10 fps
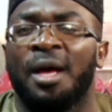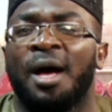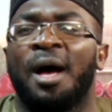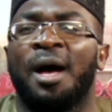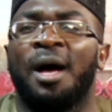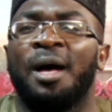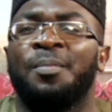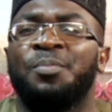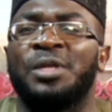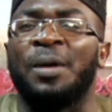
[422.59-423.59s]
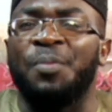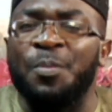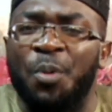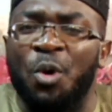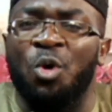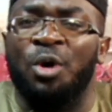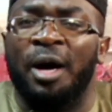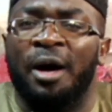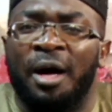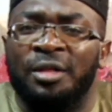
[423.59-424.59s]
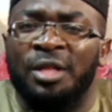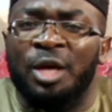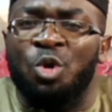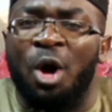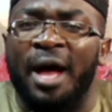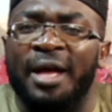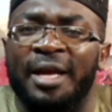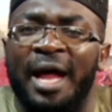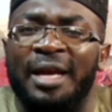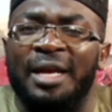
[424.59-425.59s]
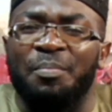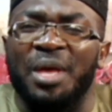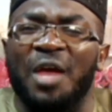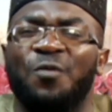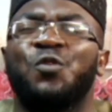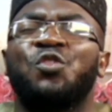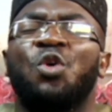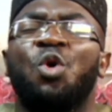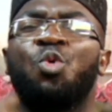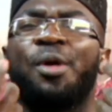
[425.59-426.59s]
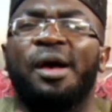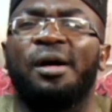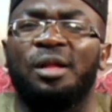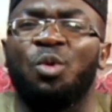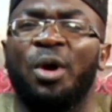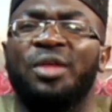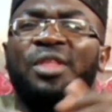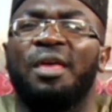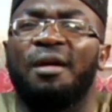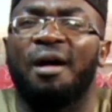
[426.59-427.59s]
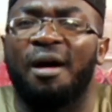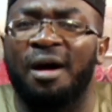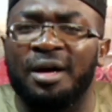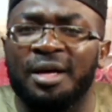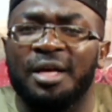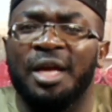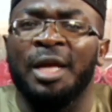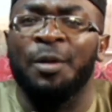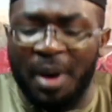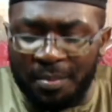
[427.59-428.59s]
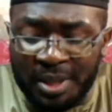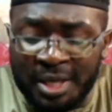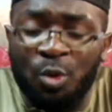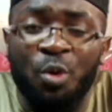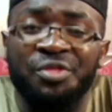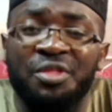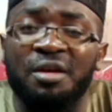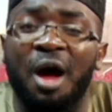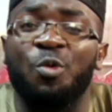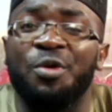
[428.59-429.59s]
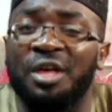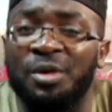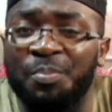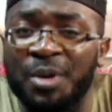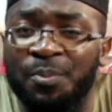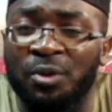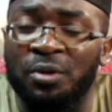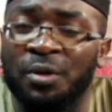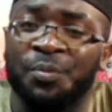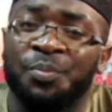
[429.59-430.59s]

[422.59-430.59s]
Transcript: Uh, some people, uh, they go ahead and behave so well when they are in public, when they are with other people.